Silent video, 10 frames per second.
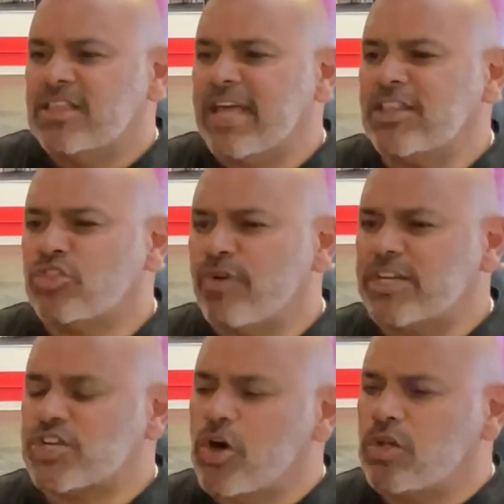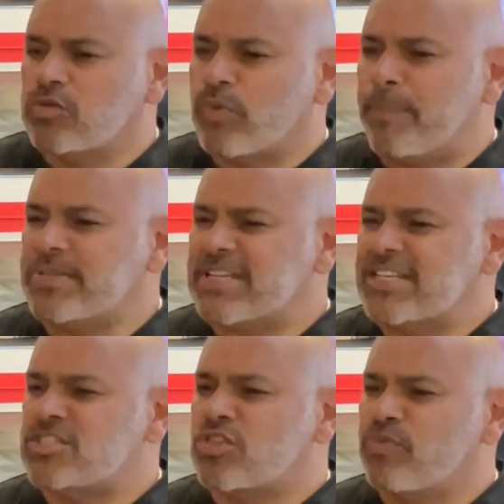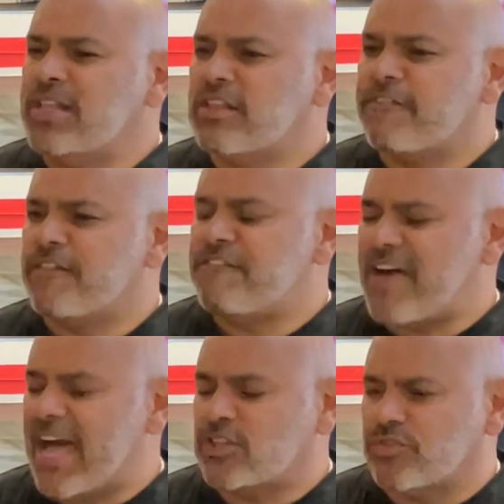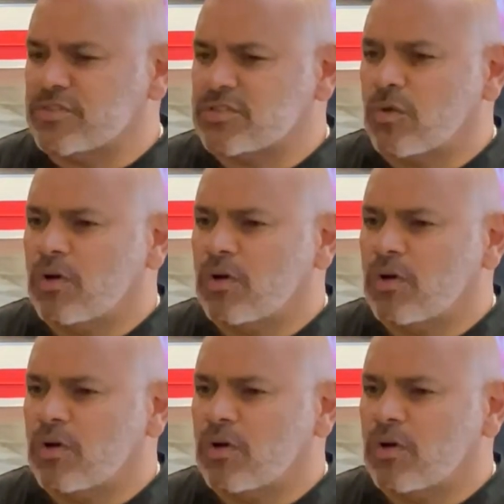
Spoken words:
That threshold represents three different factors.